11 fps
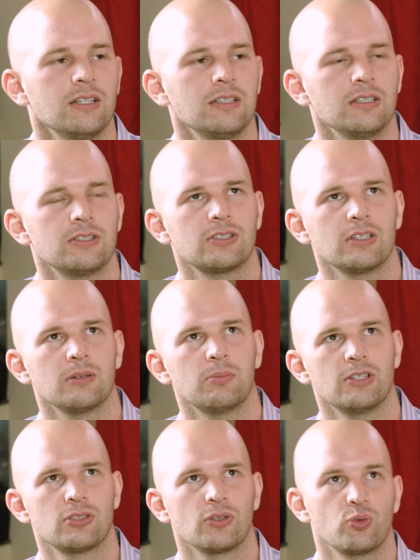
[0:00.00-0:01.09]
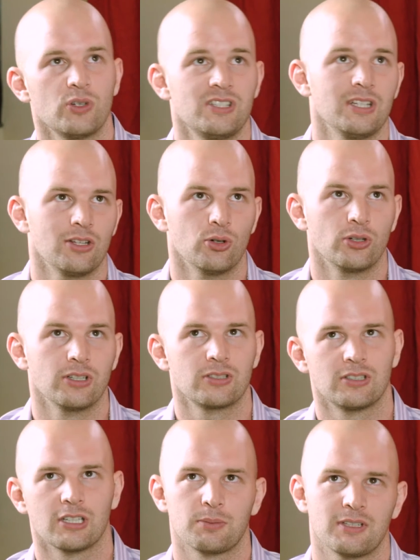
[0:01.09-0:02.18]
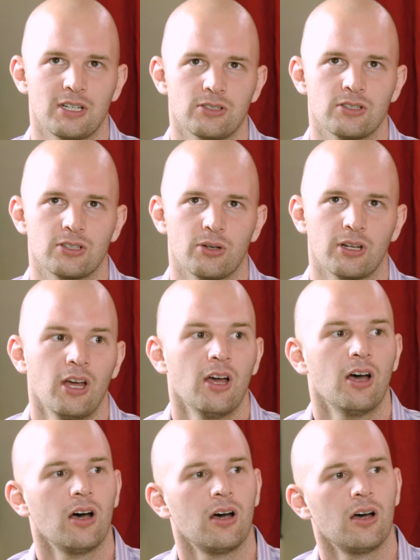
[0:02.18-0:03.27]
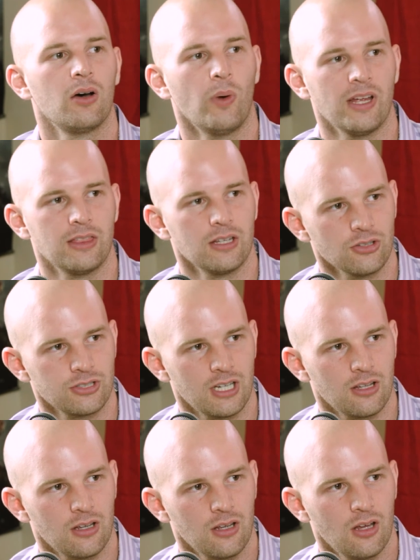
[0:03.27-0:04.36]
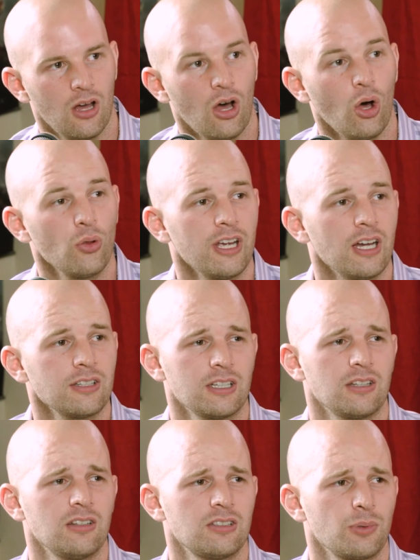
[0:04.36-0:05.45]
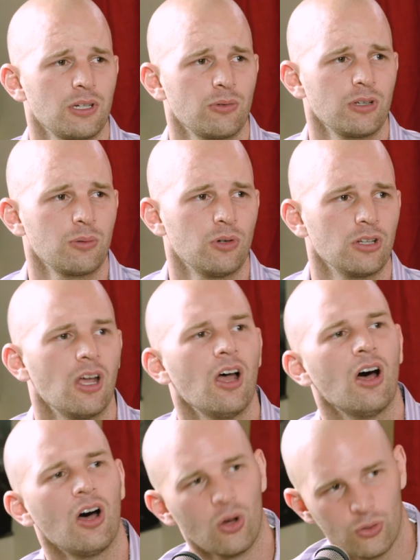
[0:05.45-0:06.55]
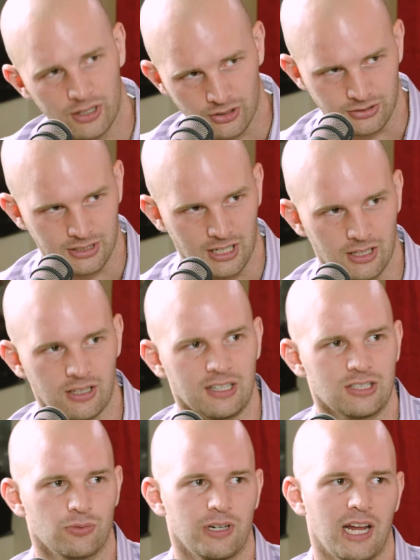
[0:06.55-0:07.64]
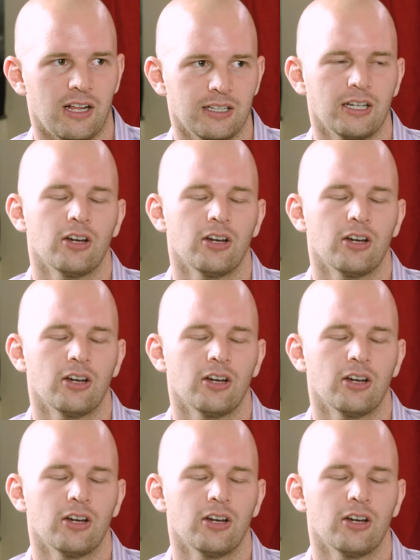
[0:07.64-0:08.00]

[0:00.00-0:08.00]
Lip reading: then it's sort of twisting the audience's expectations. It's going, wait, they're not together. Oh, they are together. This is what I really want. Oh, they're not together, and this is reality.